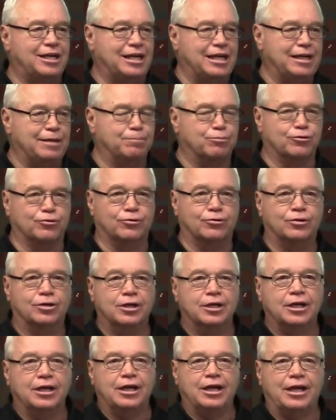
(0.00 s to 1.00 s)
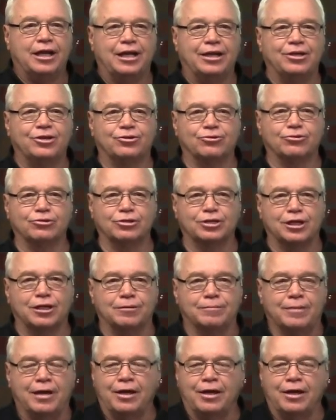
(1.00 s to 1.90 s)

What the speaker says: Hebrew in Jerusalem.